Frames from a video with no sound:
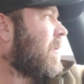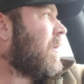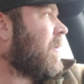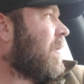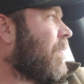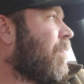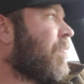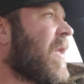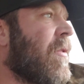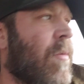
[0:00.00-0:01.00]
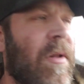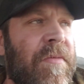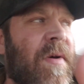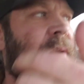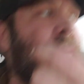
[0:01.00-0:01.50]
And the really
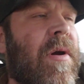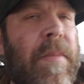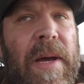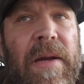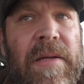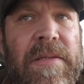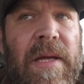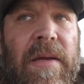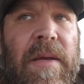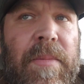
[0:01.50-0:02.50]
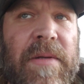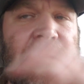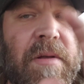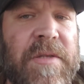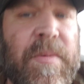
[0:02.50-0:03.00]
funny part about it is, like, he believes
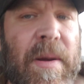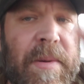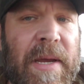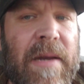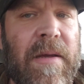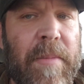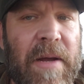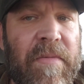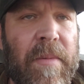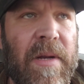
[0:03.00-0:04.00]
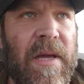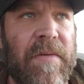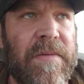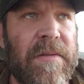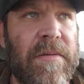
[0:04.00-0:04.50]
there's all this propaganda coming out from the
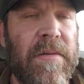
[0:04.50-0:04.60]
left.